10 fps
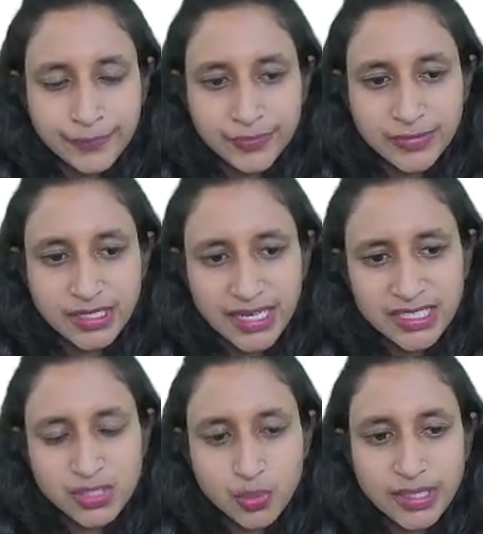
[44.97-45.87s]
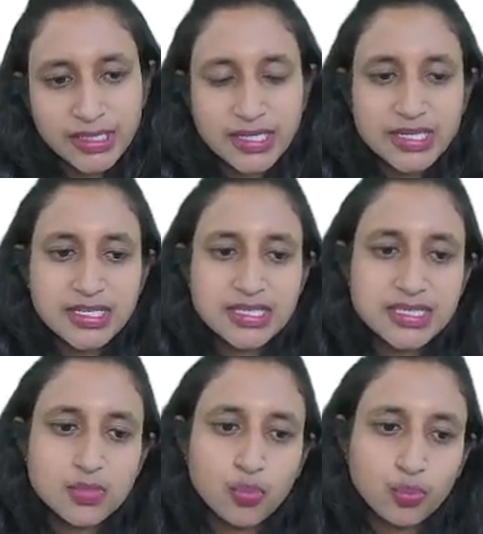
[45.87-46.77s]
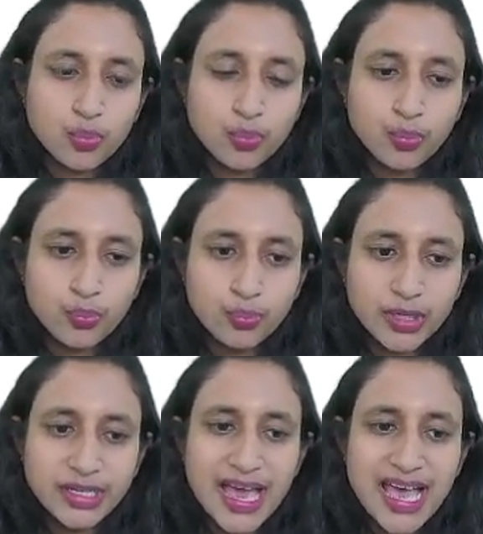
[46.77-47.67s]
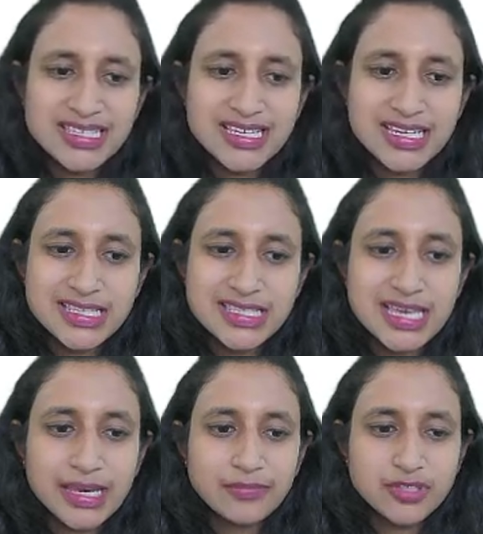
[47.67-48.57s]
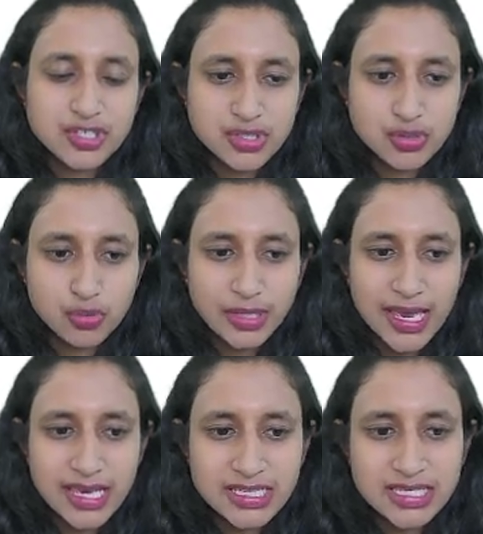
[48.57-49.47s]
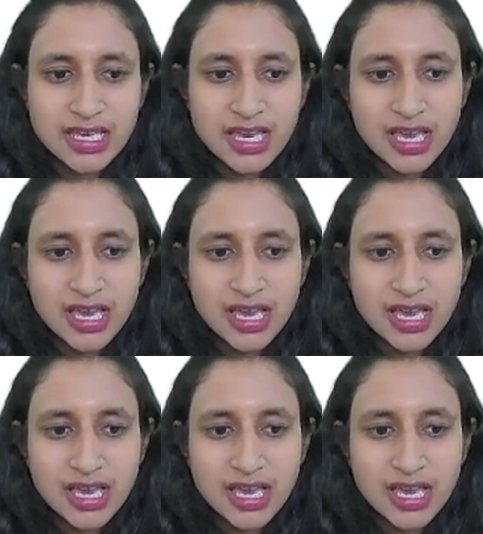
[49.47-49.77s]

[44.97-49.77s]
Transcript: The next one is it has an enzyme which is known as